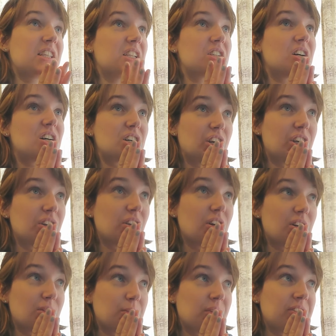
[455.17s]
The dog, her
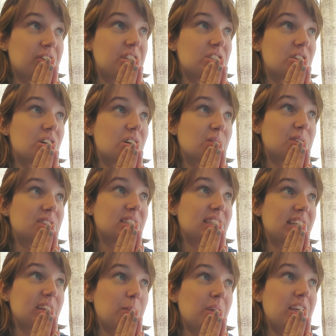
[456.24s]
dog, my friend's dog was
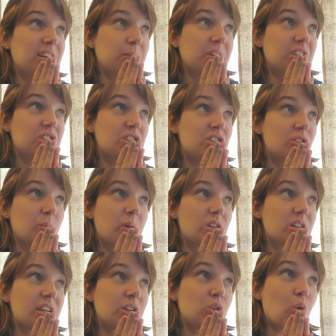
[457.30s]
licking me, and I'm like, she's so
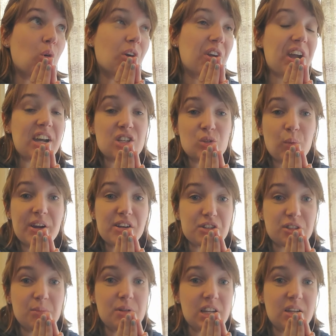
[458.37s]
much like Tori. I swear,
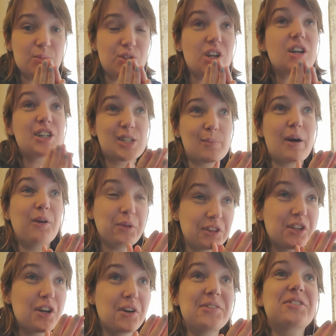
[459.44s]
sometimes dogs smell with
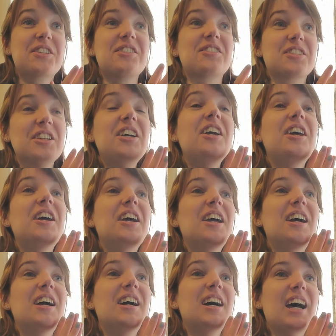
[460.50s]
their noses.
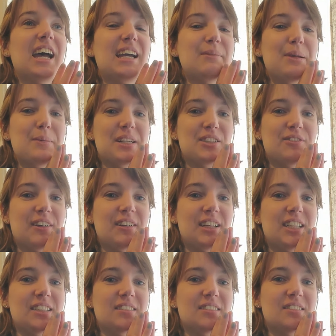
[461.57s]
And my best friend
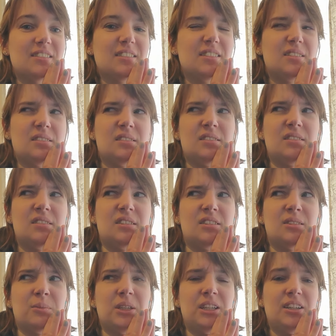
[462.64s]
like looks
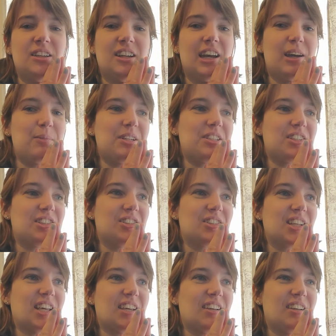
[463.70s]
at me, and my sister's
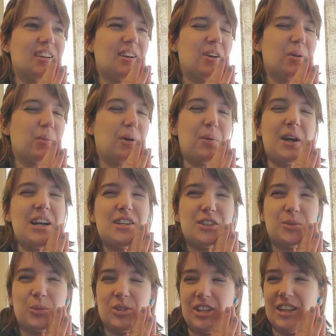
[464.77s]
like, well, what else
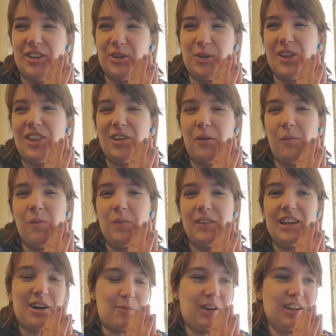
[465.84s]
would they do with them?
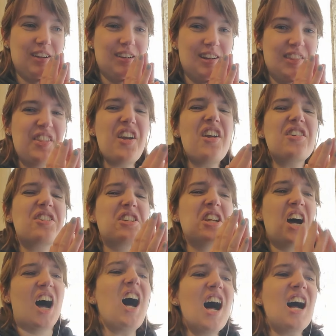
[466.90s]
And I'm like, their
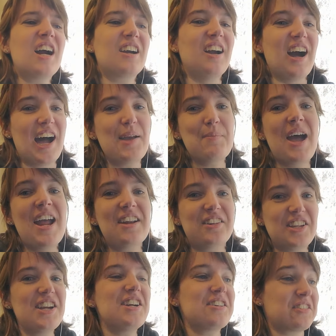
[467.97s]
tongue! I meant
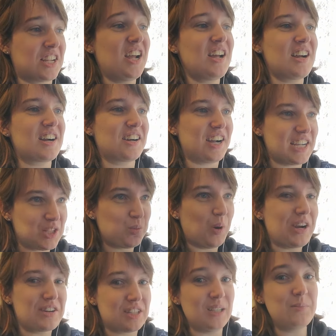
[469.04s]
their tongue! I
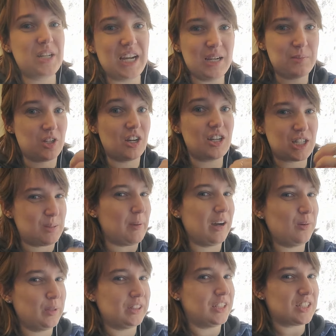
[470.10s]
swear sometimes dogs smell
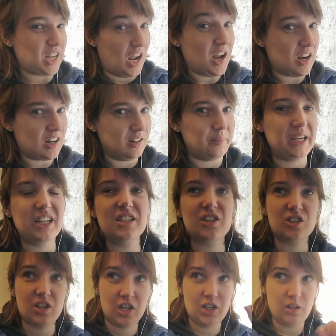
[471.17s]
with their tongue, because
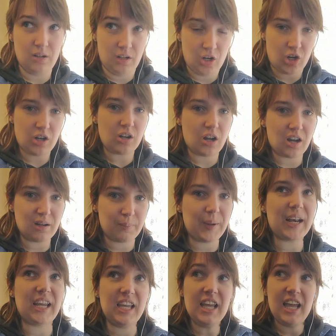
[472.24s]
her dog,
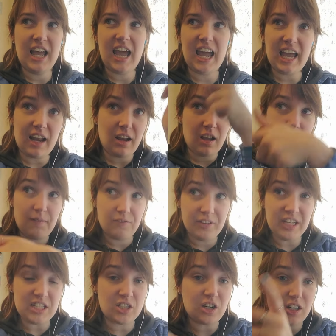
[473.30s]
Buddy, and
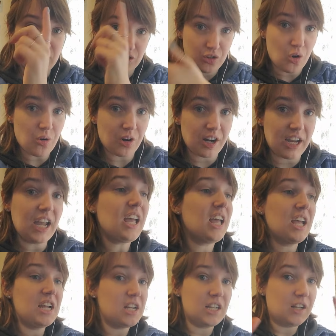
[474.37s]
Vicky's dog, Tori,
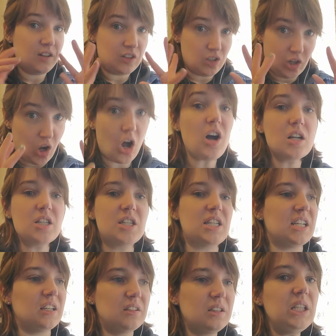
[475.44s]

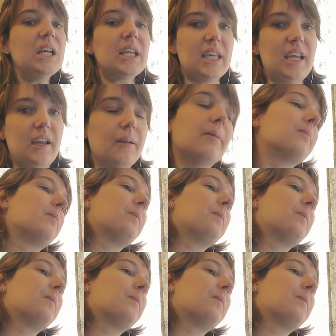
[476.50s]
constant licking.